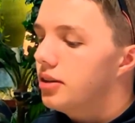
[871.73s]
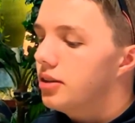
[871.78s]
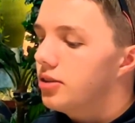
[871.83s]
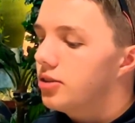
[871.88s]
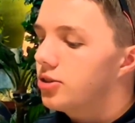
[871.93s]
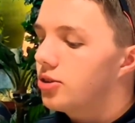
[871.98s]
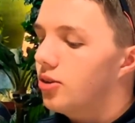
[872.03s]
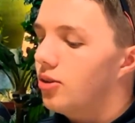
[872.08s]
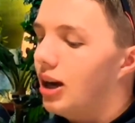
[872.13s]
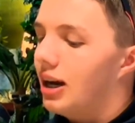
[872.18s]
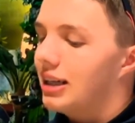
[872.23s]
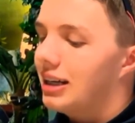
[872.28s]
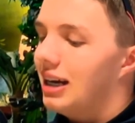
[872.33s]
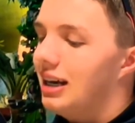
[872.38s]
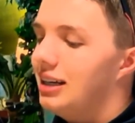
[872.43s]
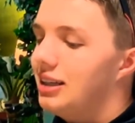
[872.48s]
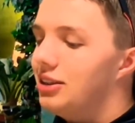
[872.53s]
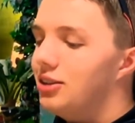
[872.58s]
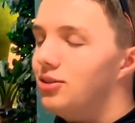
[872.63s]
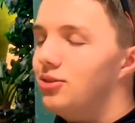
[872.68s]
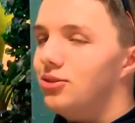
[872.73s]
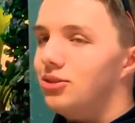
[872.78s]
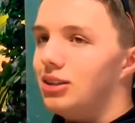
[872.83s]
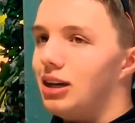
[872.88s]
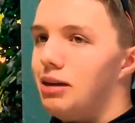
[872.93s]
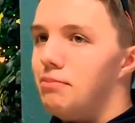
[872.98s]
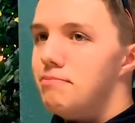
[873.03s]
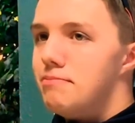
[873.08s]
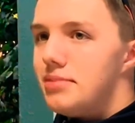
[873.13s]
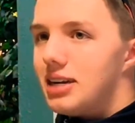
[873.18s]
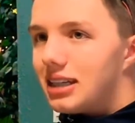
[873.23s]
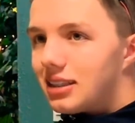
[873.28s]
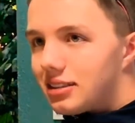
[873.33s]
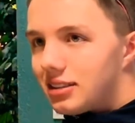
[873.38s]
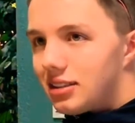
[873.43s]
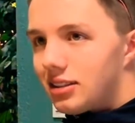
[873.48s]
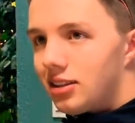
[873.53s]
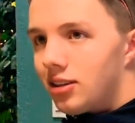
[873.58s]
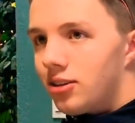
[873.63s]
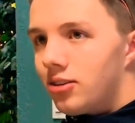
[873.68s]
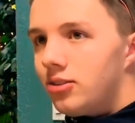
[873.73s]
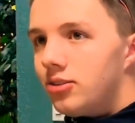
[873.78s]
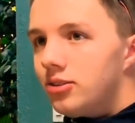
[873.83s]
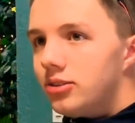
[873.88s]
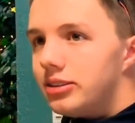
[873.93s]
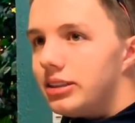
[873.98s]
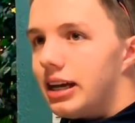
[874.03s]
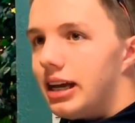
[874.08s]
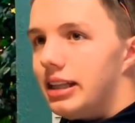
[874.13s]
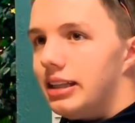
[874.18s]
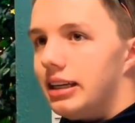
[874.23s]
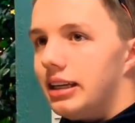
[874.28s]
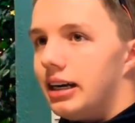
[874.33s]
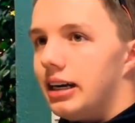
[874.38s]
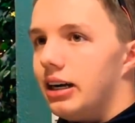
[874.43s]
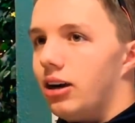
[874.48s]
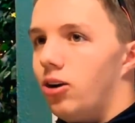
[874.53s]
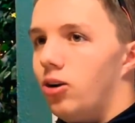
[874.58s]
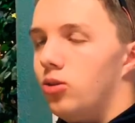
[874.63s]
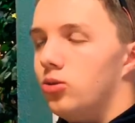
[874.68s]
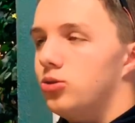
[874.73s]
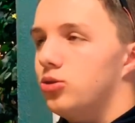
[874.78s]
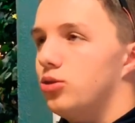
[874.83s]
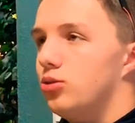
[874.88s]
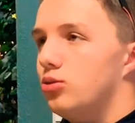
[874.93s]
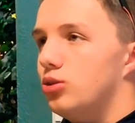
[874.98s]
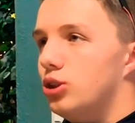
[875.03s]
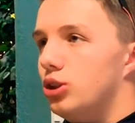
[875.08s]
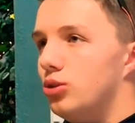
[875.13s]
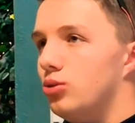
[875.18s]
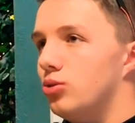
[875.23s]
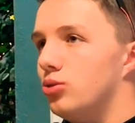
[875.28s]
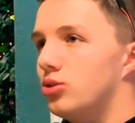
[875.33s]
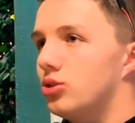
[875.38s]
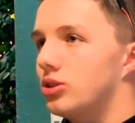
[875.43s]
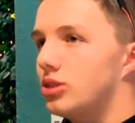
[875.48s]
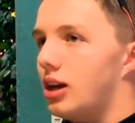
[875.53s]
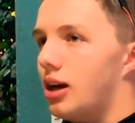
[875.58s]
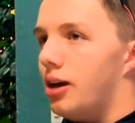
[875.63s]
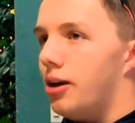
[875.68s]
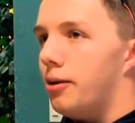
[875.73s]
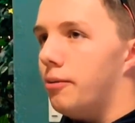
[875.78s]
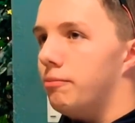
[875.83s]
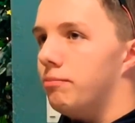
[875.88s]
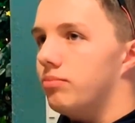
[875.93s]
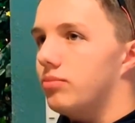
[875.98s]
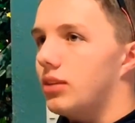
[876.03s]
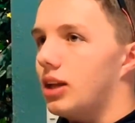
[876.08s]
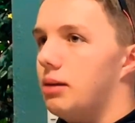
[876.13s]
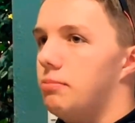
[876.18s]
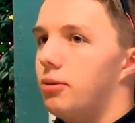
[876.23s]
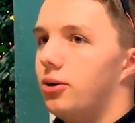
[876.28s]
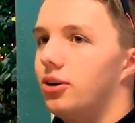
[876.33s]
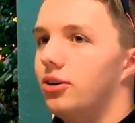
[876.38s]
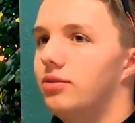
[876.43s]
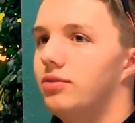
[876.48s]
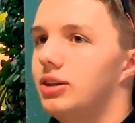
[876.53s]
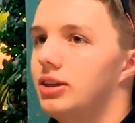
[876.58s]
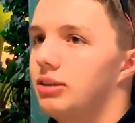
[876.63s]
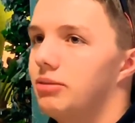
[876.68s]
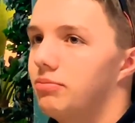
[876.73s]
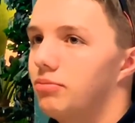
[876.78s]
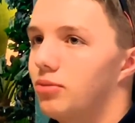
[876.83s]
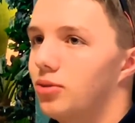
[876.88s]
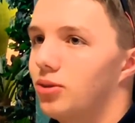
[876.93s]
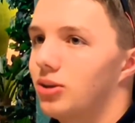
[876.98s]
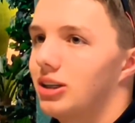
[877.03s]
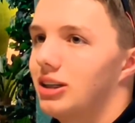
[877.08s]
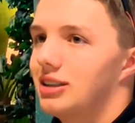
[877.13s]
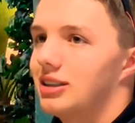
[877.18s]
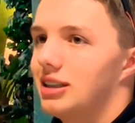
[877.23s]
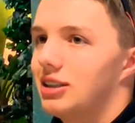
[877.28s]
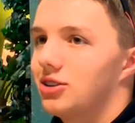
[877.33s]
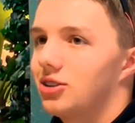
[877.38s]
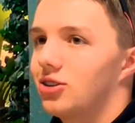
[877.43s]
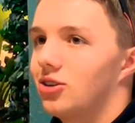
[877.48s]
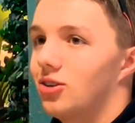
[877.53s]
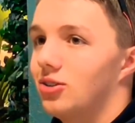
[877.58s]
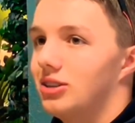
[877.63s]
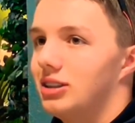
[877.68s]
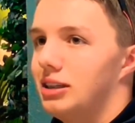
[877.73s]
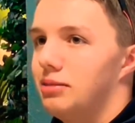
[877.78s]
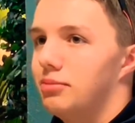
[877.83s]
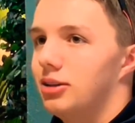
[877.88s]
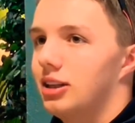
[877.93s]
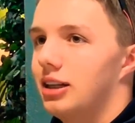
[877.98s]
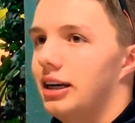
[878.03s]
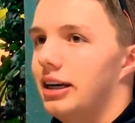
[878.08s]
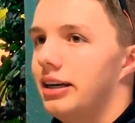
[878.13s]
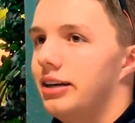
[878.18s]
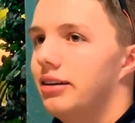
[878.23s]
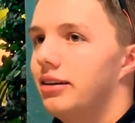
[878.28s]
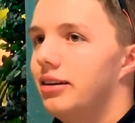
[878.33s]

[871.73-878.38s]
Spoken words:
So I kind of use a mix of those, and then I also use, I'm part of an organization called DeMolay.